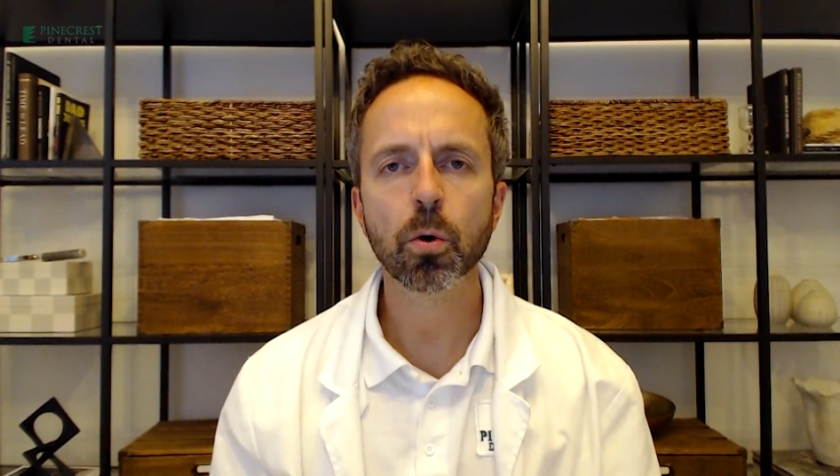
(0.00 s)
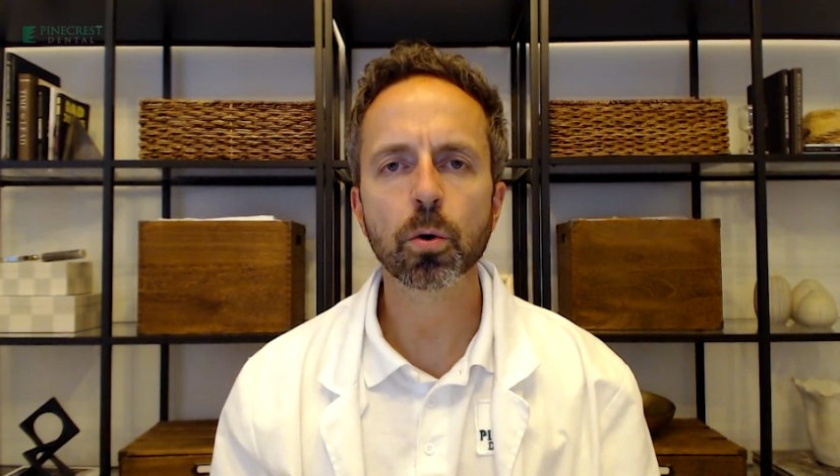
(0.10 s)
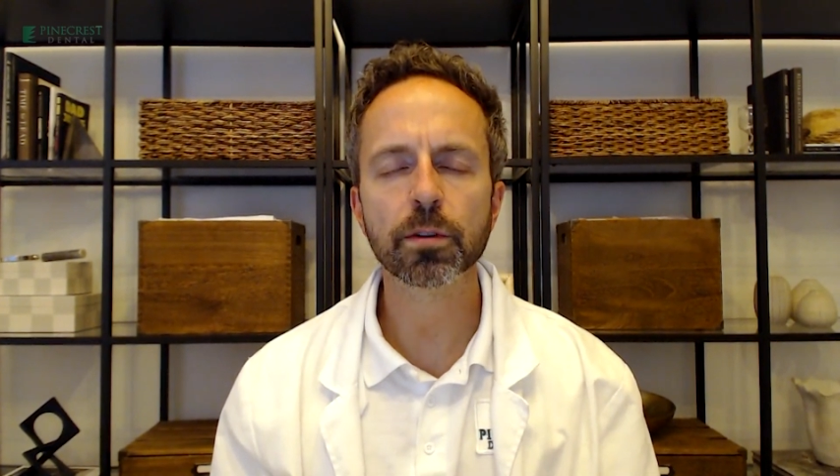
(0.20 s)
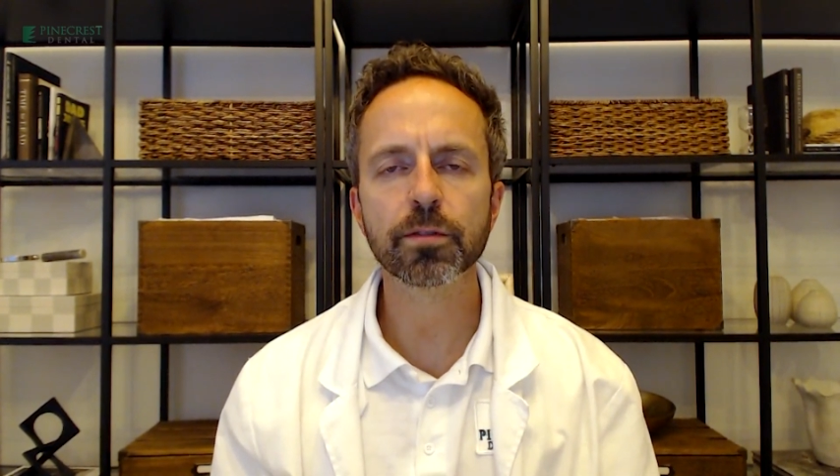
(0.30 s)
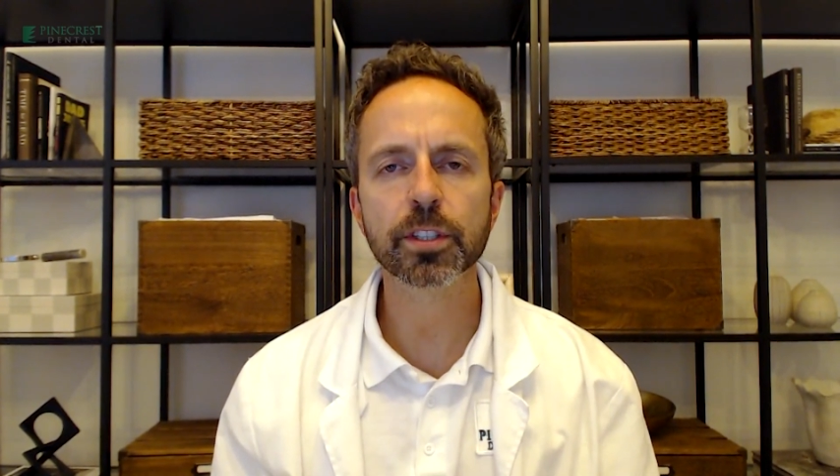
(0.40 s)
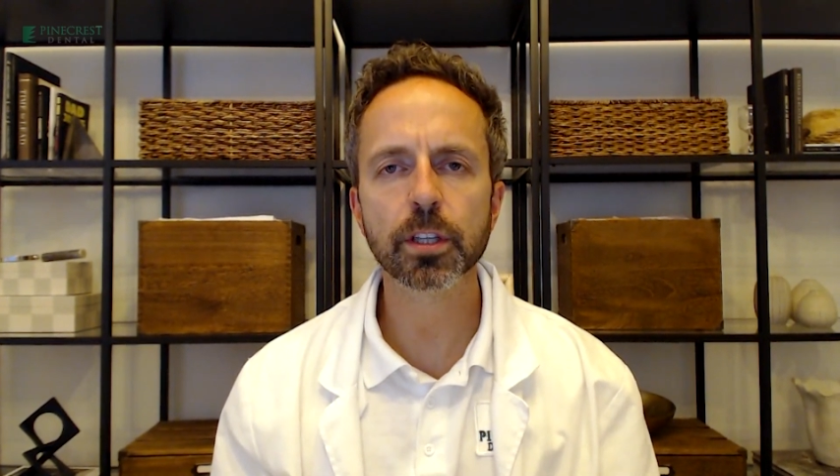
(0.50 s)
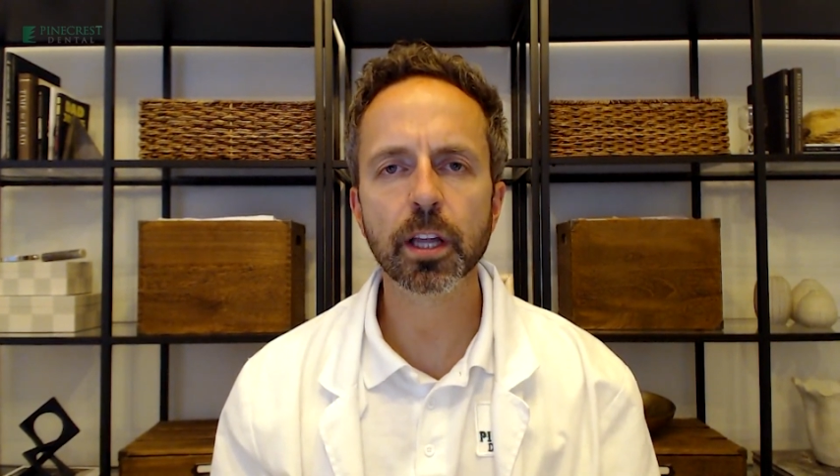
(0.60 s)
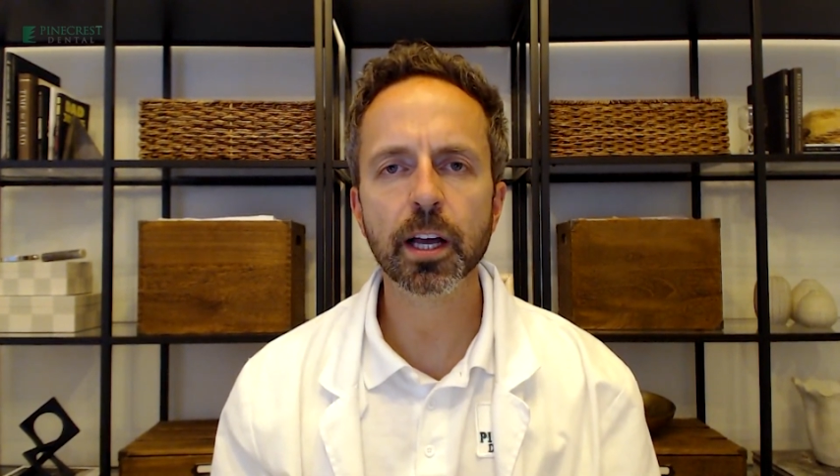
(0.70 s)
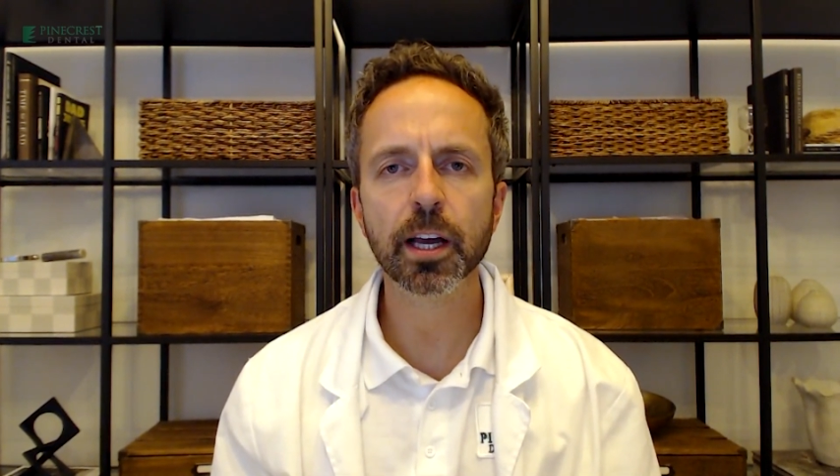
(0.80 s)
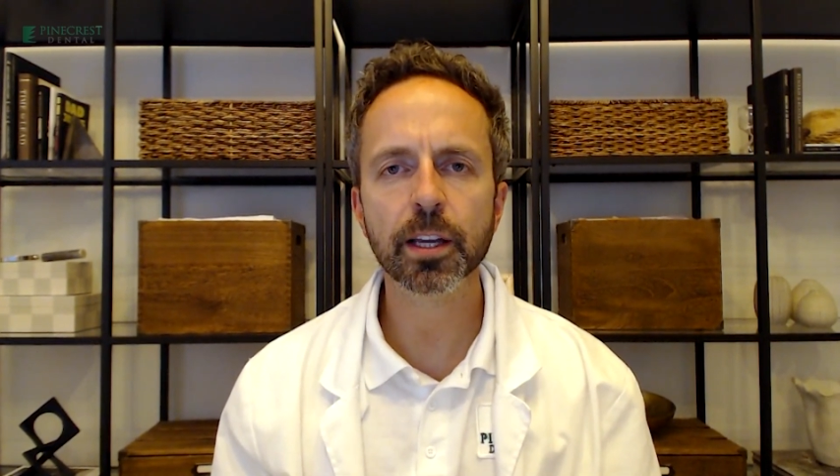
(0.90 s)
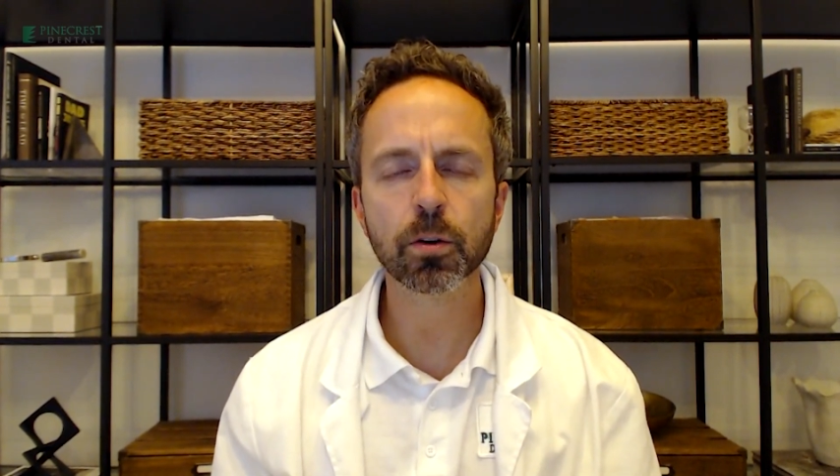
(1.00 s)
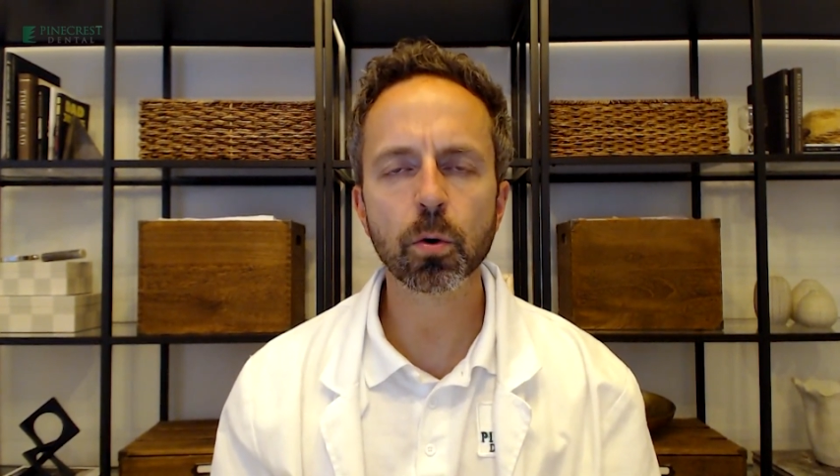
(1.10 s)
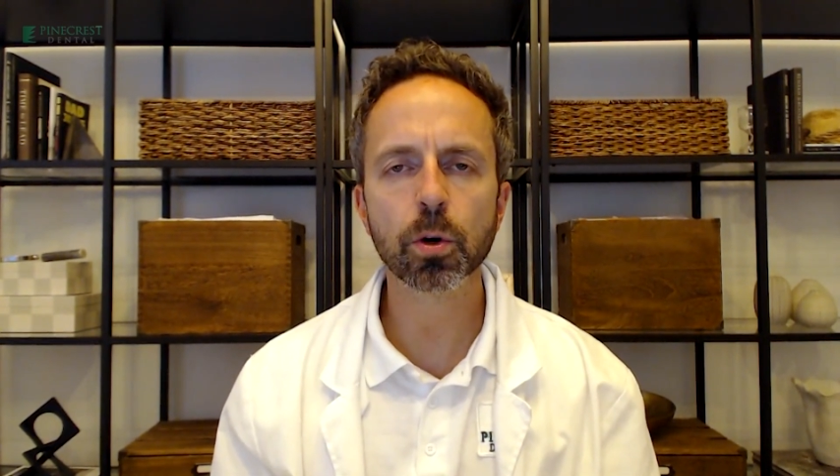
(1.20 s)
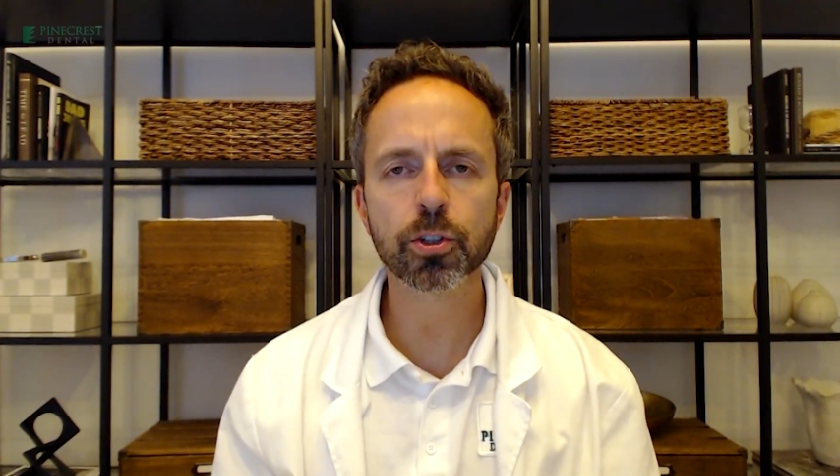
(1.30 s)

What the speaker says: or Invisalign, or